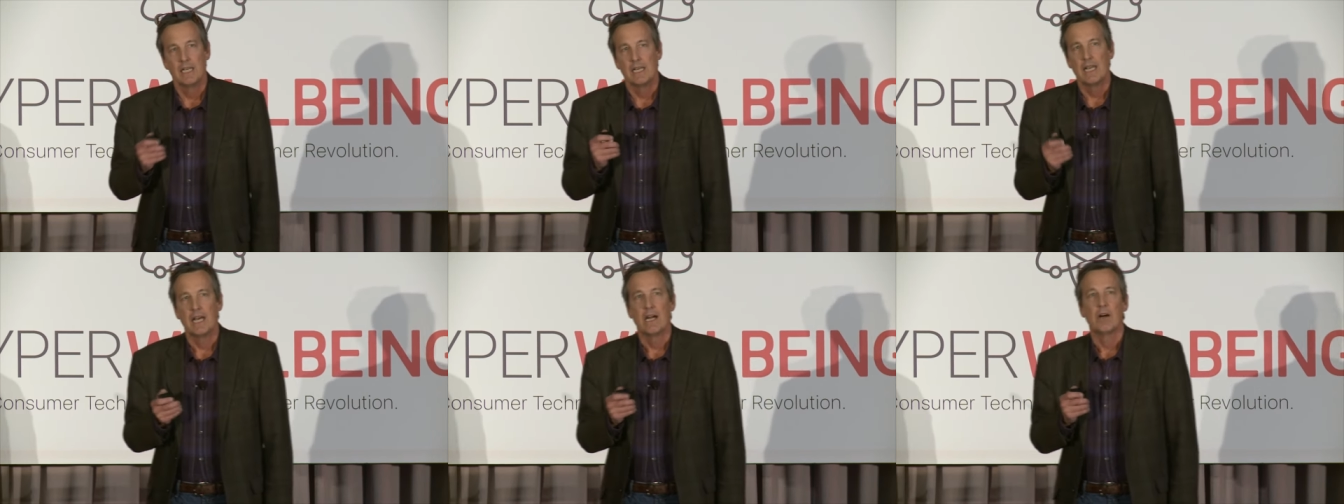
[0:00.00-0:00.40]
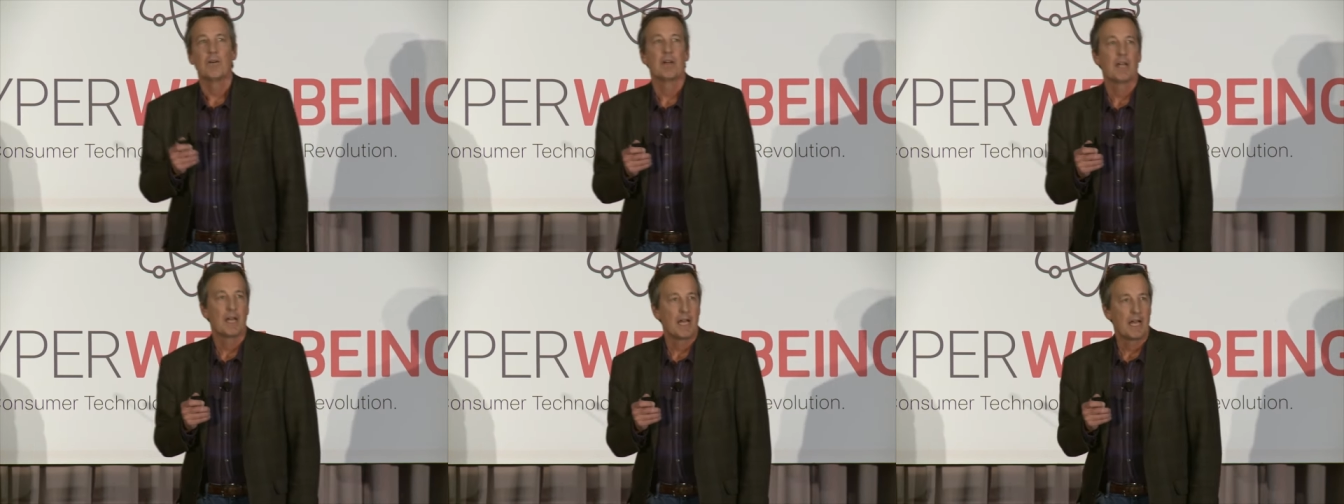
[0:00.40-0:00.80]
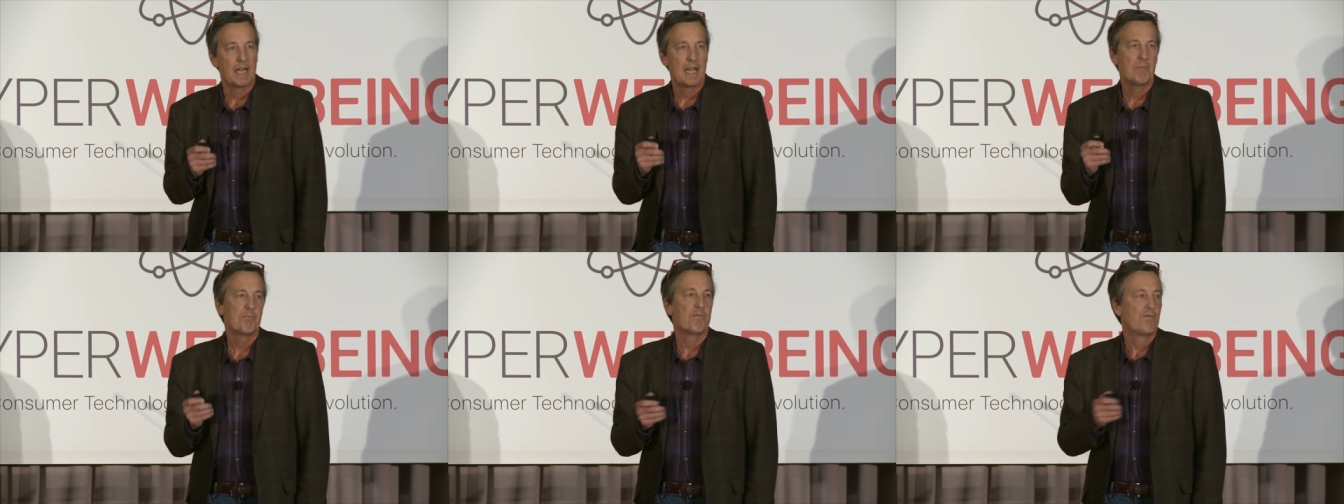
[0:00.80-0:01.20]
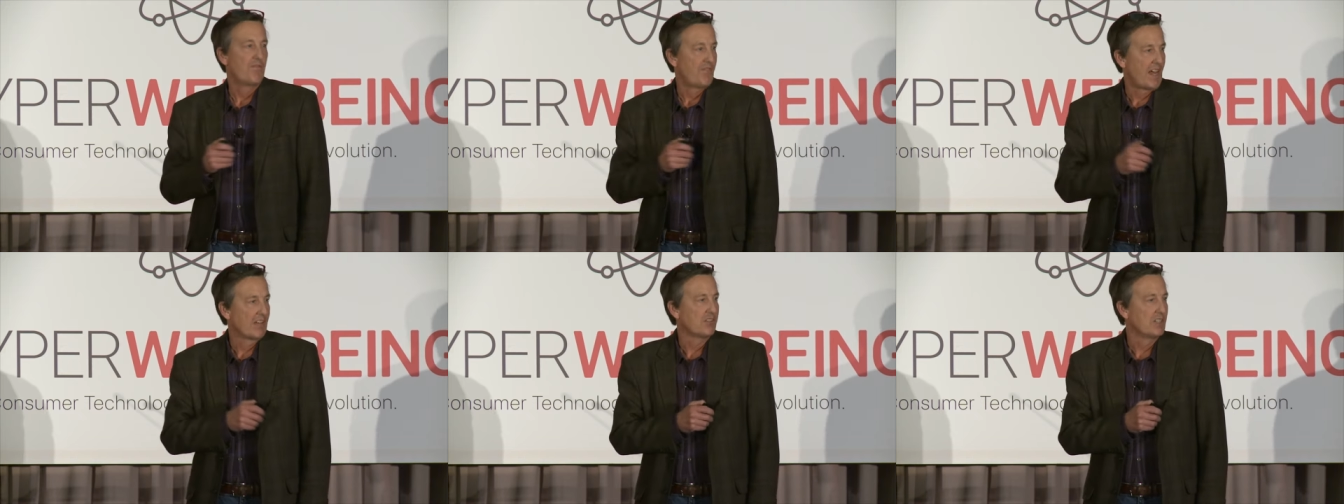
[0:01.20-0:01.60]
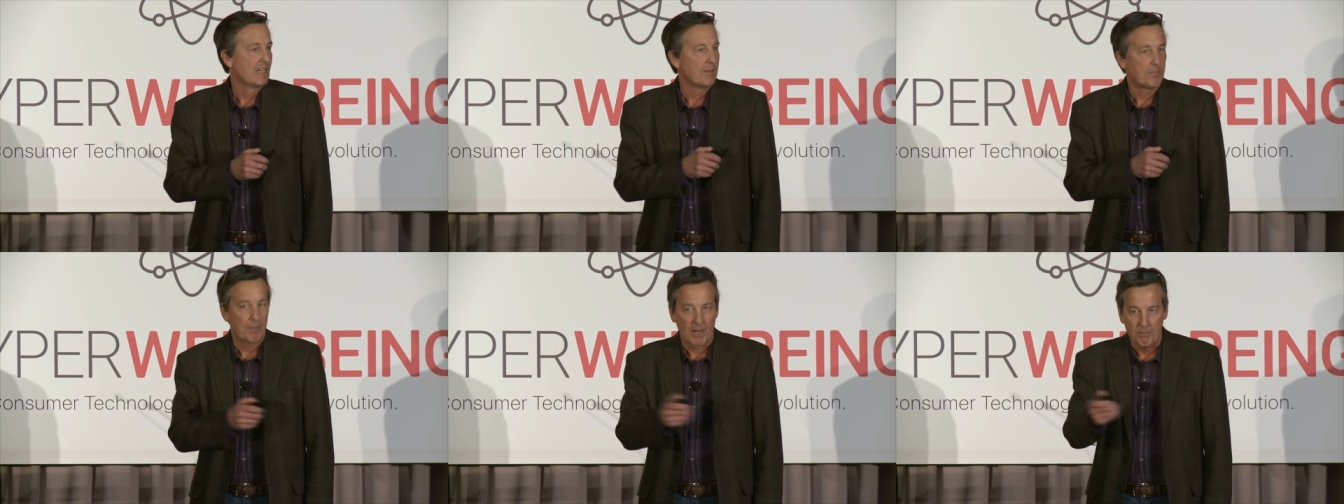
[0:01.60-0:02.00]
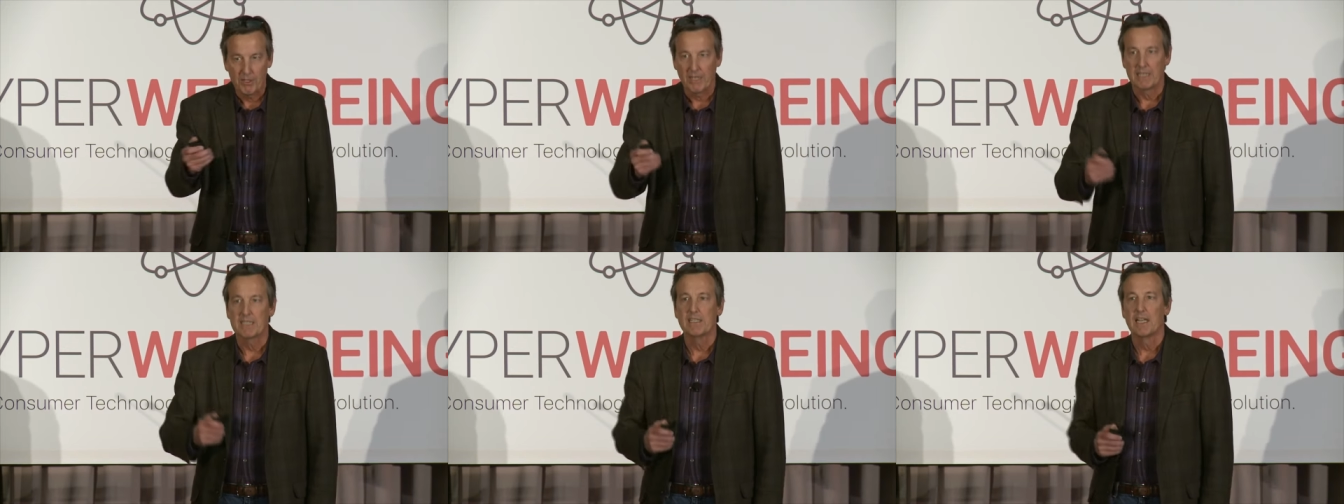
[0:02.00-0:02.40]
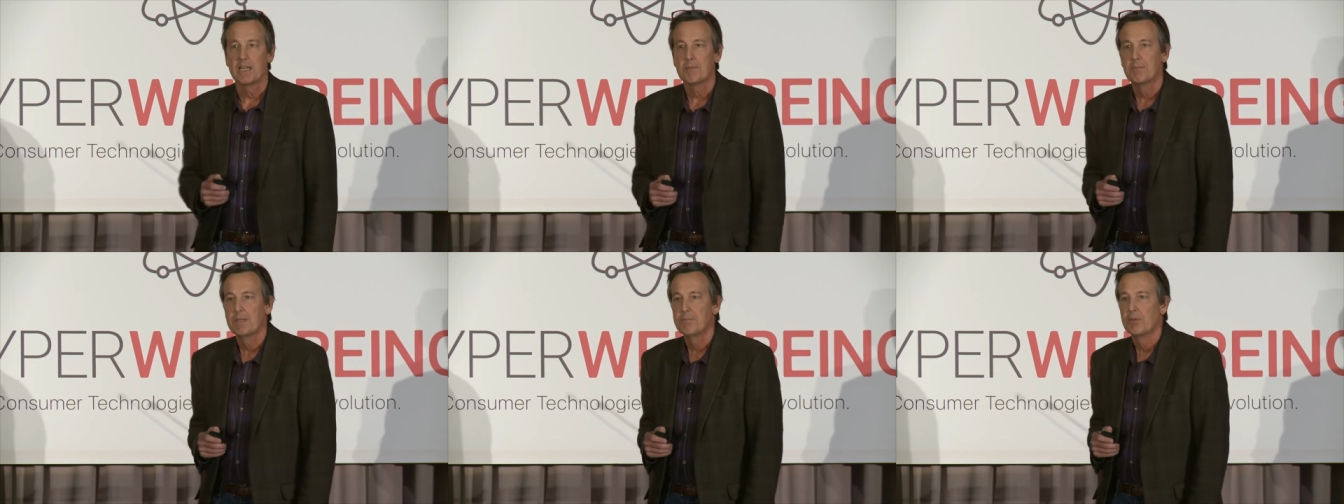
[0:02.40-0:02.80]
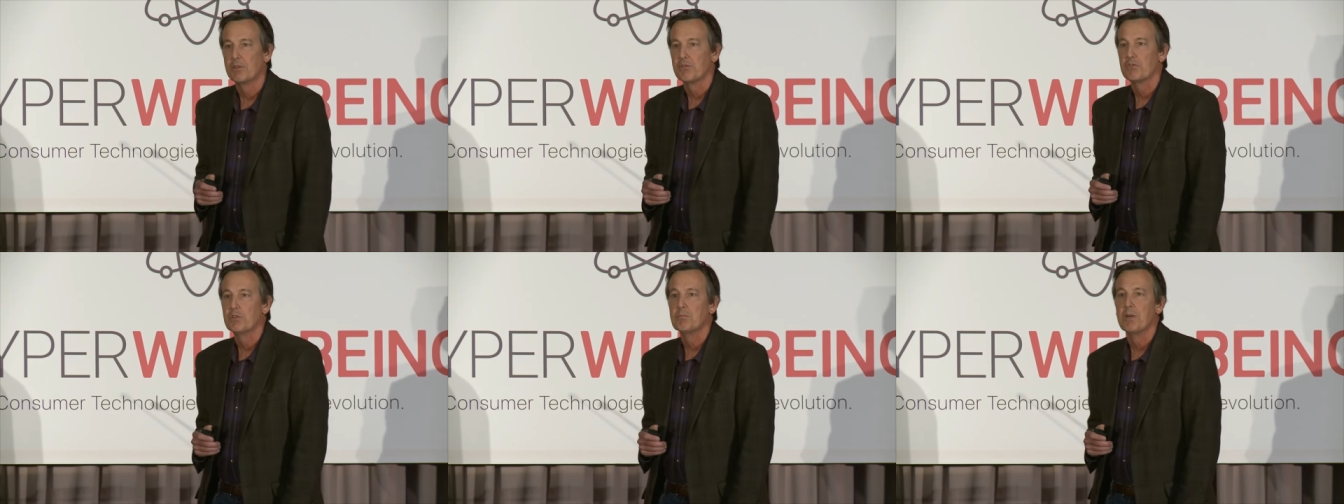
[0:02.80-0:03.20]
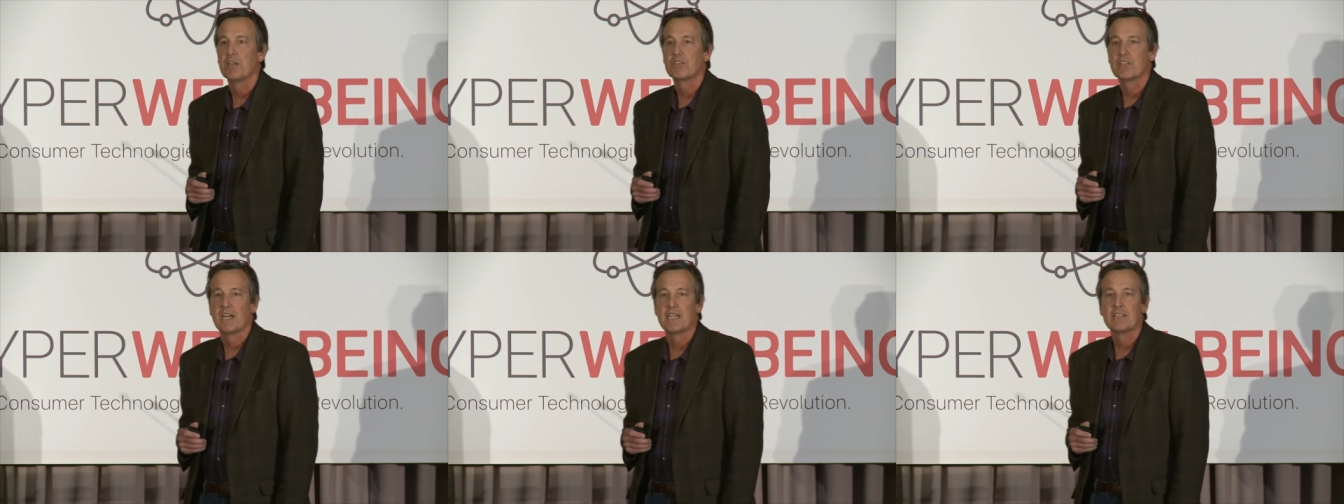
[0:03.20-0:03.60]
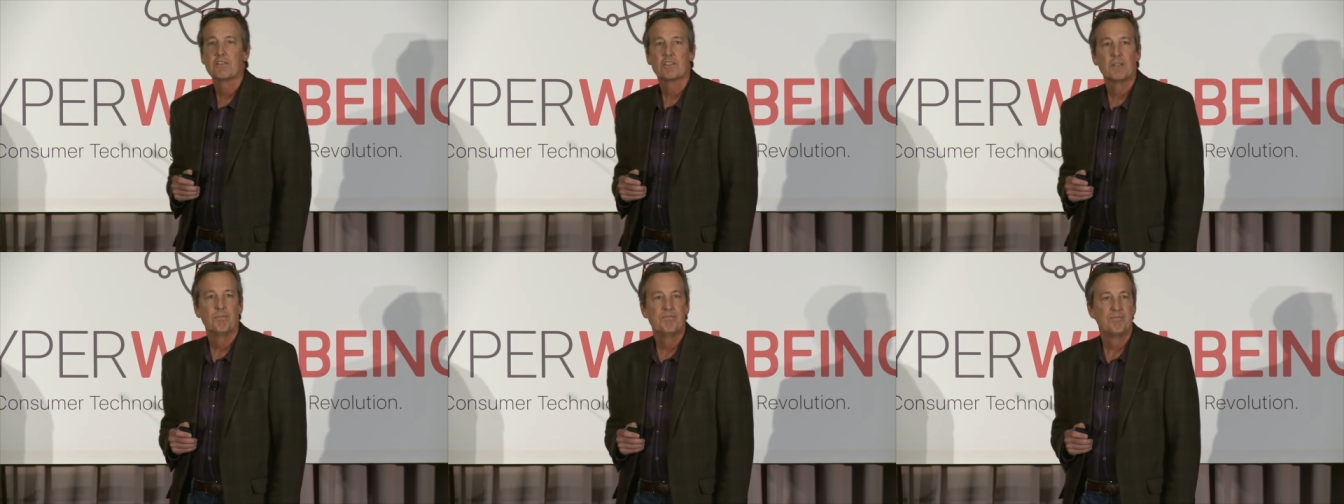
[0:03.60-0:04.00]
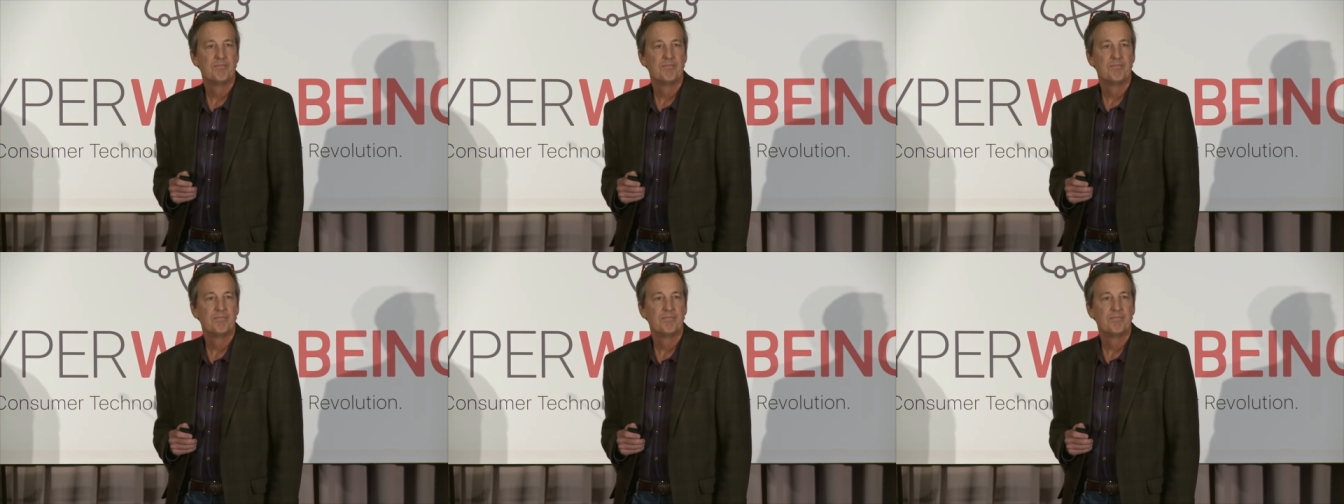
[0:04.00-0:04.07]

Now, I am fascinated, probably like a lot of people in the room, by science.